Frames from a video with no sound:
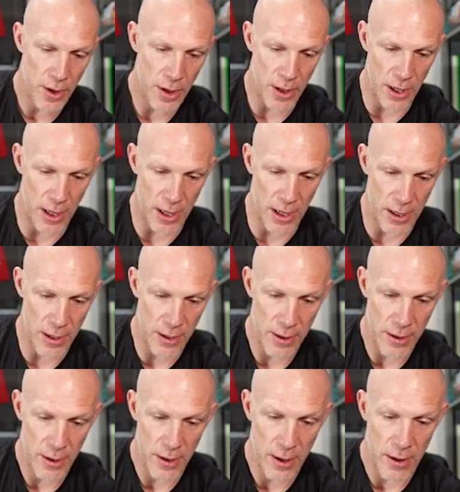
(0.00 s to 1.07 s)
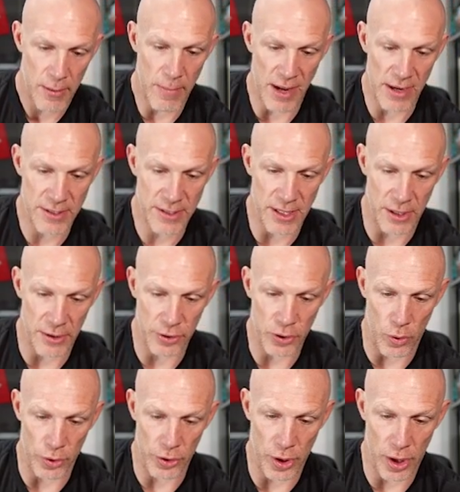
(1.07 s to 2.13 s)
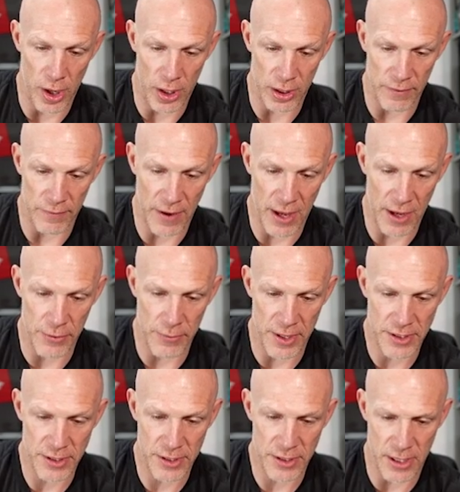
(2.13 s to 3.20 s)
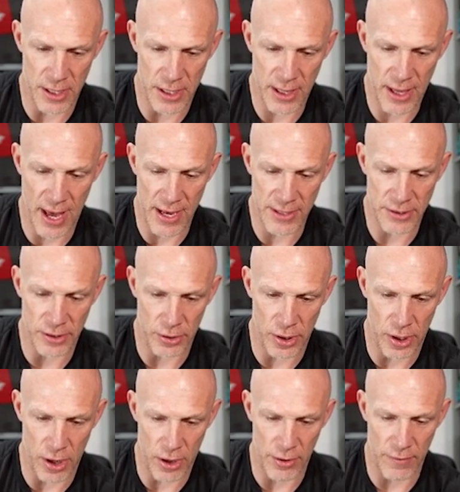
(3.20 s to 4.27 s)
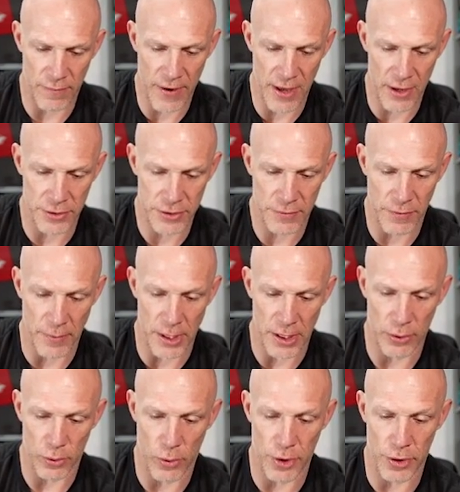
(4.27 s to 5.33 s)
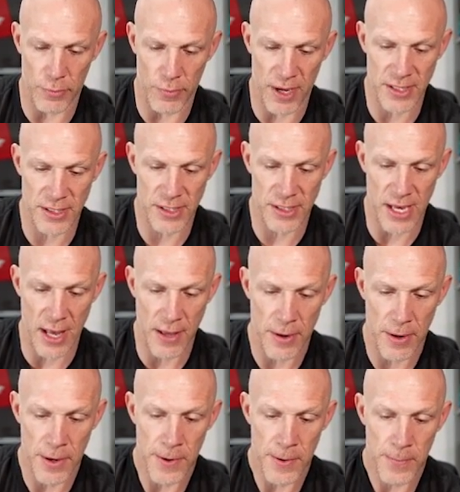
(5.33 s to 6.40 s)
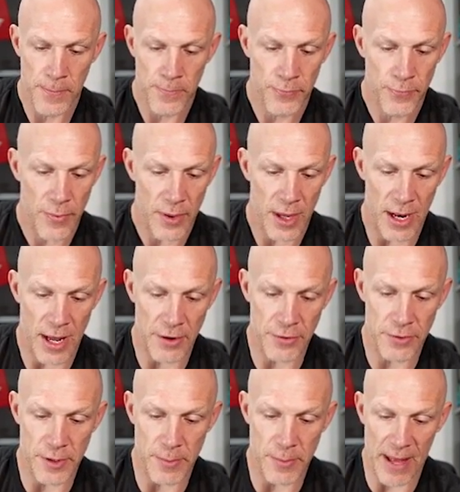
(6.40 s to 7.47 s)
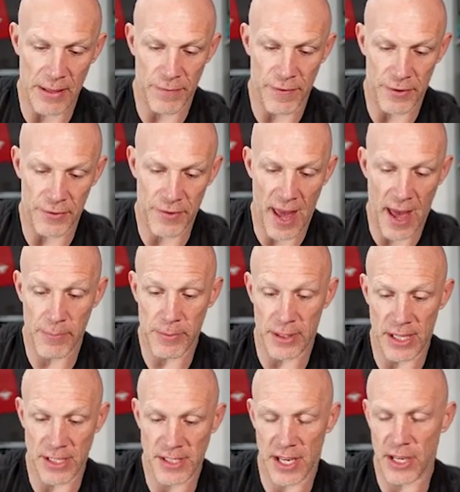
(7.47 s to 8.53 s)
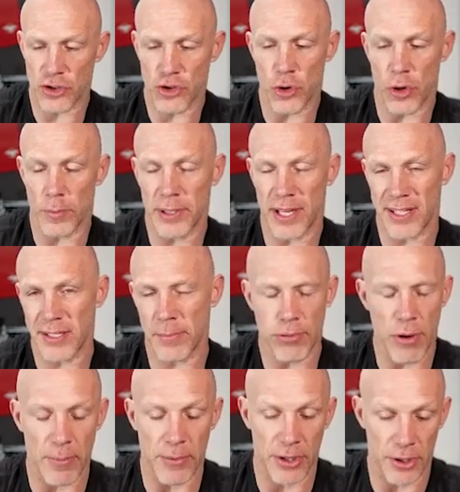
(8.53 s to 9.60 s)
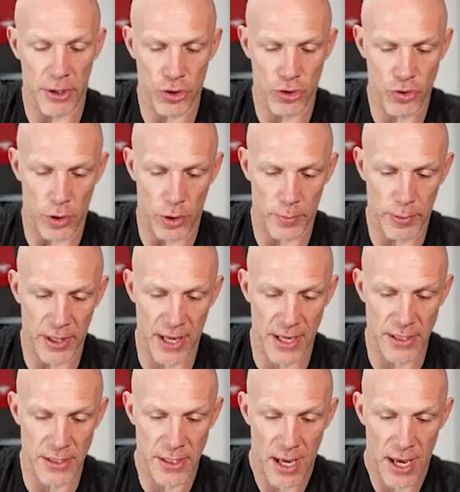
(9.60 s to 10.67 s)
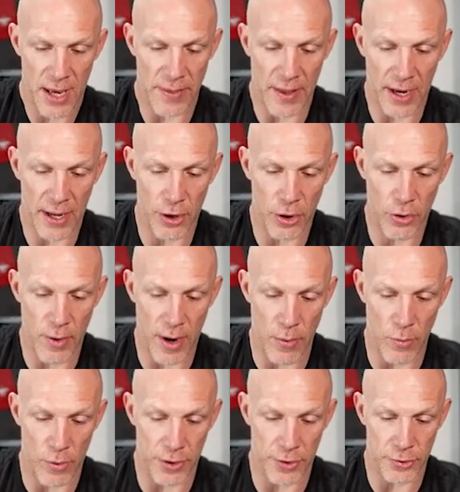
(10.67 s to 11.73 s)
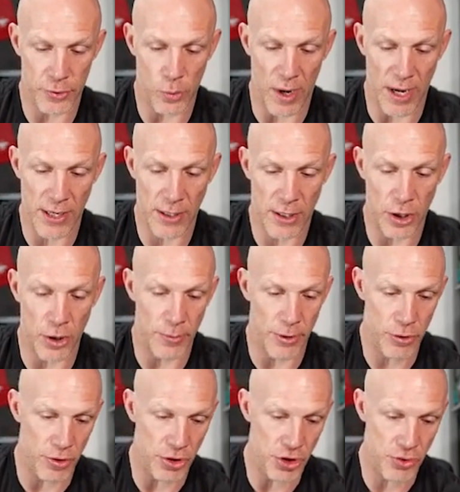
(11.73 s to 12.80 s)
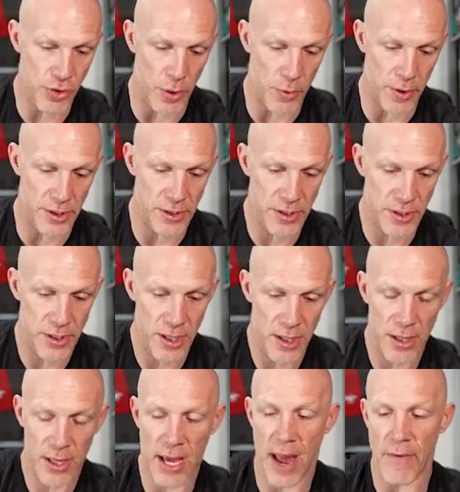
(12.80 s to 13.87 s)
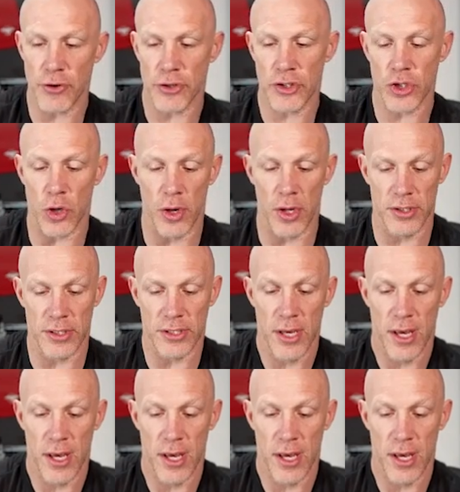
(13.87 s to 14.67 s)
Metacelled Golden Hall of Edoras, Castle Ardenvale. It's from the Lord of the Rings set. It enters the battlefield tapped. Unless I control planes, I'm probably going to control planes. And then I can create one of those white human creature tokens. Cavern of Souls.